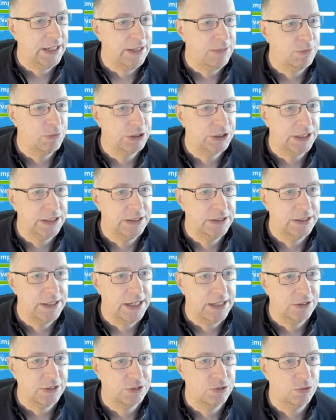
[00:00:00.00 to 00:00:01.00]
It was
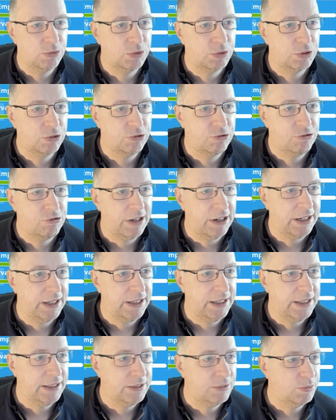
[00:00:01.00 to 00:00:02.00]
international
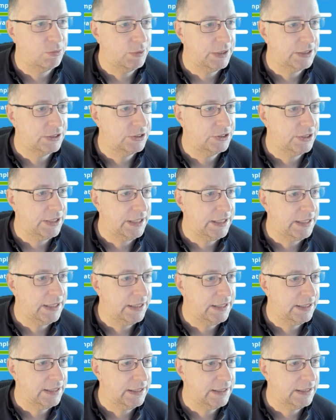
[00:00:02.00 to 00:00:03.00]
trade, which
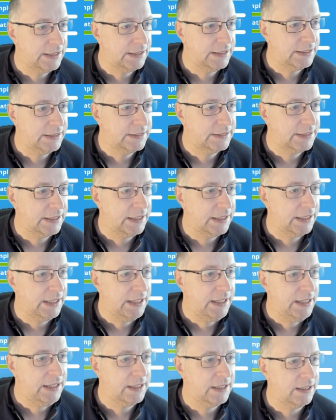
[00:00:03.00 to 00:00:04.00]
is
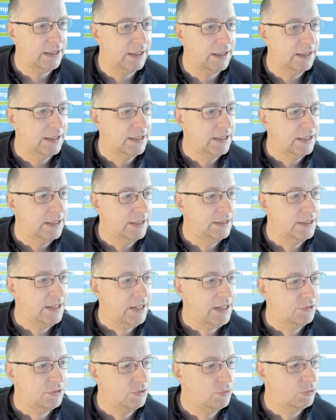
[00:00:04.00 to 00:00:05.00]
here.
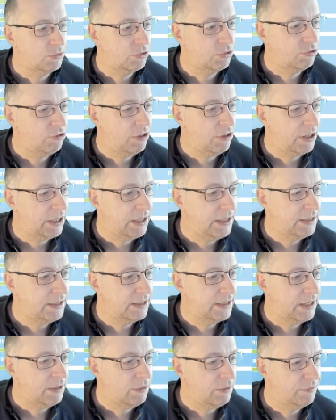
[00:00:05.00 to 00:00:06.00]
International
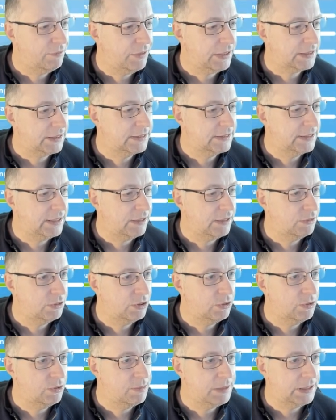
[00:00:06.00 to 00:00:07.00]
trade now affects
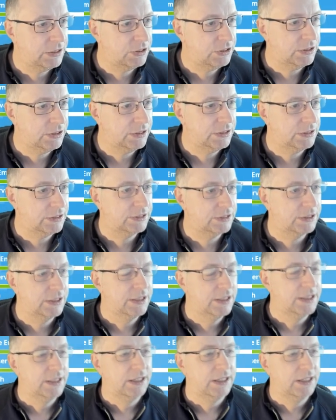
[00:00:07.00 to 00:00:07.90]
CO2 emissions,